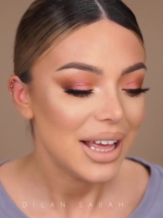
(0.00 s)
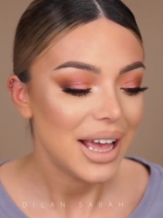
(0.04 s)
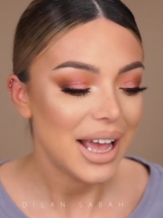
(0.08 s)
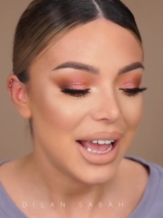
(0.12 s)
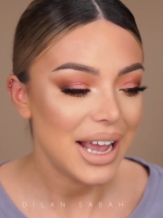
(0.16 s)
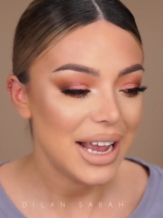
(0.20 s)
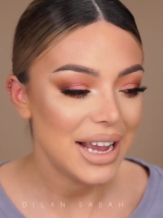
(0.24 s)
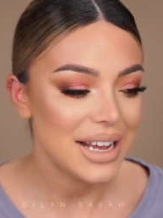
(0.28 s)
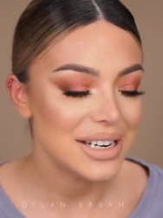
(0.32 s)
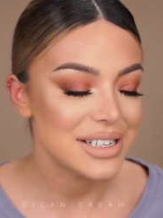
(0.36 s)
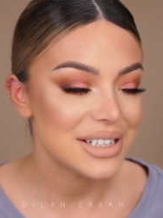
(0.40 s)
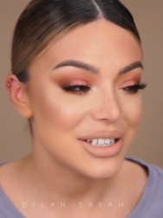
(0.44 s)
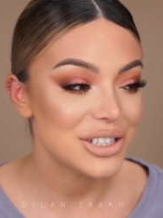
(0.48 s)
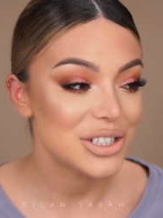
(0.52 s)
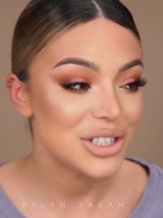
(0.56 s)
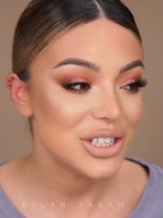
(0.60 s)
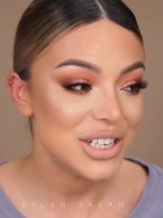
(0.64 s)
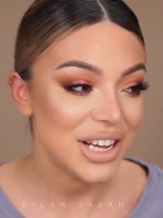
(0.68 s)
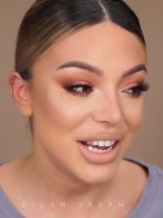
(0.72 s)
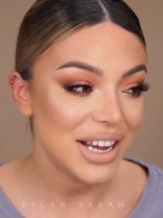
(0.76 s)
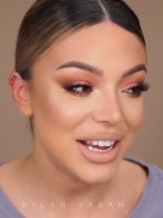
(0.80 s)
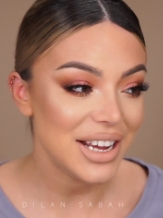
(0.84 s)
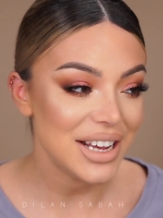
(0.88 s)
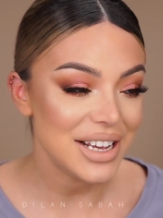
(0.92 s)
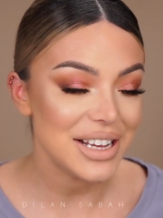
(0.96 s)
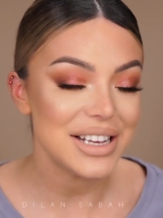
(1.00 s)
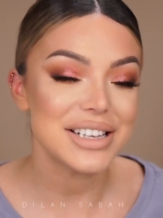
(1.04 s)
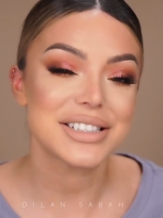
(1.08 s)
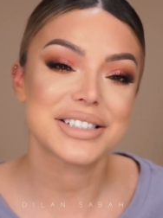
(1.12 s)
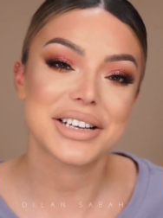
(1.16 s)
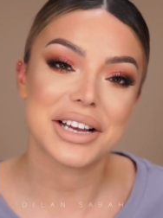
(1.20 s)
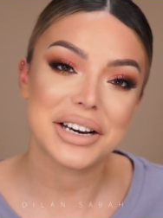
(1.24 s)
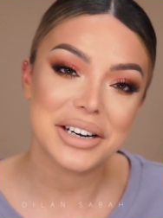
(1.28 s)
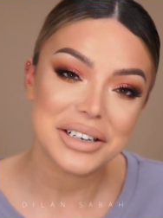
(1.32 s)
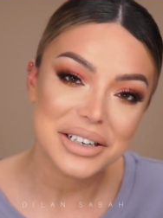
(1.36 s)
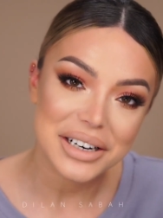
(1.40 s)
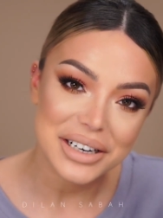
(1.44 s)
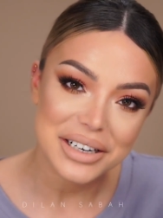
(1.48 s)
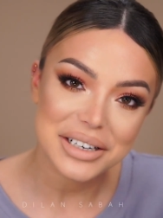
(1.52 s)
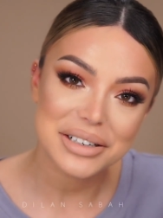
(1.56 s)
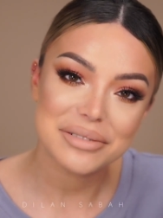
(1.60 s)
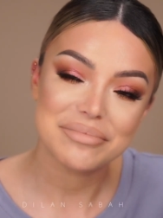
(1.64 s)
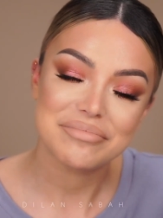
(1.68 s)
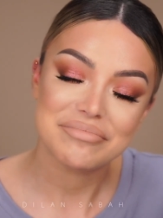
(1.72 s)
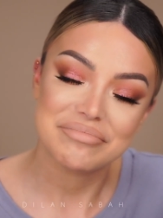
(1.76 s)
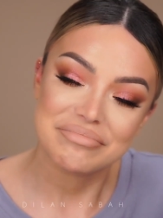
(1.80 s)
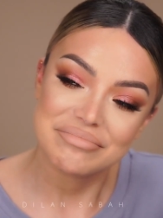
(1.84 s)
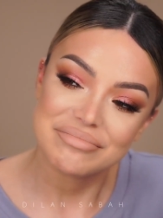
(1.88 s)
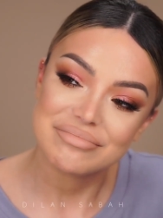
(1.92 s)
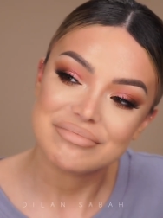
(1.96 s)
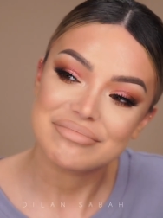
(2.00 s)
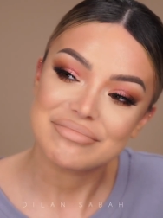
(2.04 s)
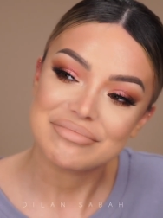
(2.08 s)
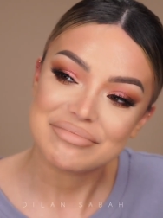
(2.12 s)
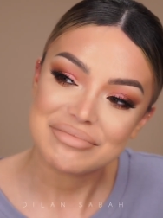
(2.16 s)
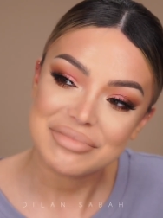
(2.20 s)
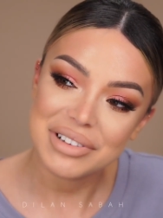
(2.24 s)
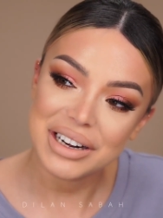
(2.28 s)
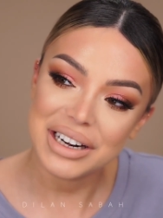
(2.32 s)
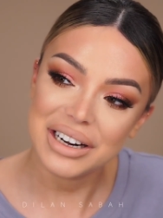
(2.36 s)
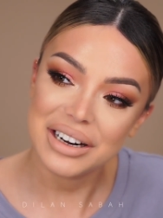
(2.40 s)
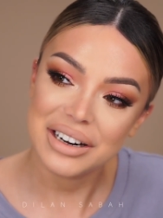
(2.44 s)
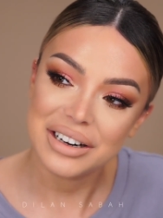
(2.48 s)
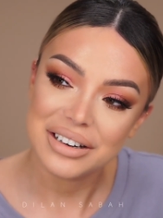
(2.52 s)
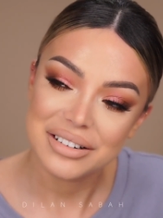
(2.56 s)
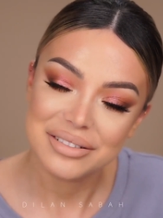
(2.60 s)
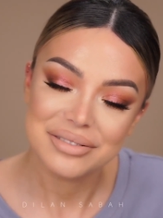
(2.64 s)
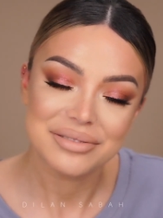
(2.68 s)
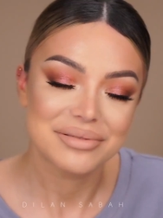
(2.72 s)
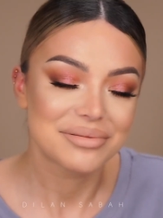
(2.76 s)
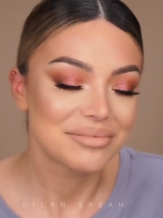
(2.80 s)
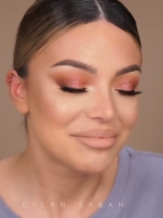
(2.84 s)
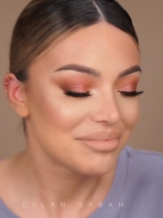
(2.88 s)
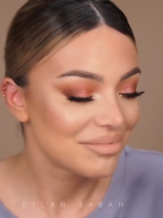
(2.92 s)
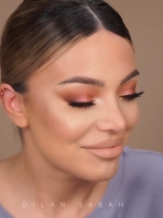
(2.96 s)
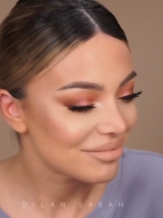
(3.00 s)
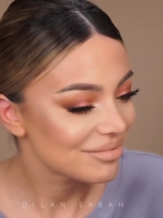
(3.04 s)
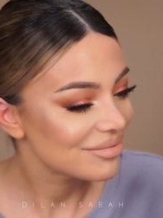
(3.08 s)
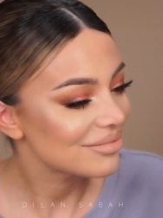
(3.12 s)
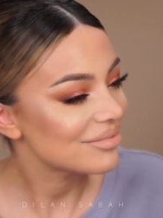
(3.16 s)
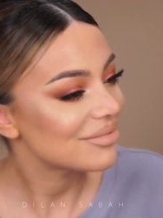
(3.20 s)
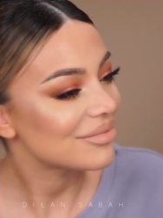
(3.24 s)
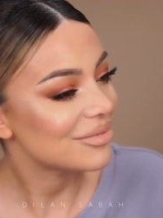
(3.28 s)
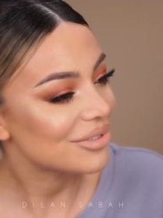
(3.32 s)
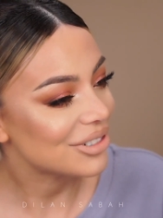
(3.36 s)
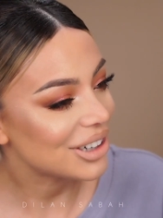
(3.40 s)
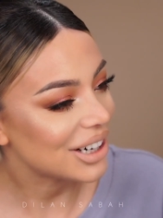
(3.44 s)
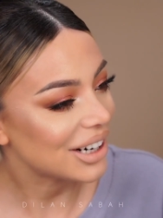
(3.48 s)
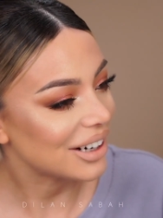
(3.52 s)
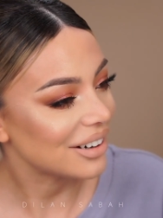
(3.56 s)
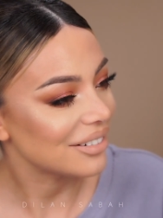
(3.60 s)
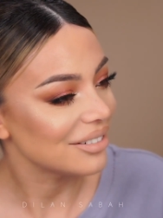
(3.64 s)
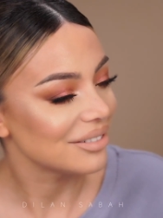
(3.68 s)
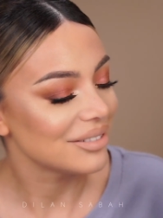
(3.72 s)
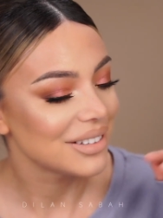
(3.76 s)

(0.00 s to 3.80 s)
And today it's kind of like, meh, meh.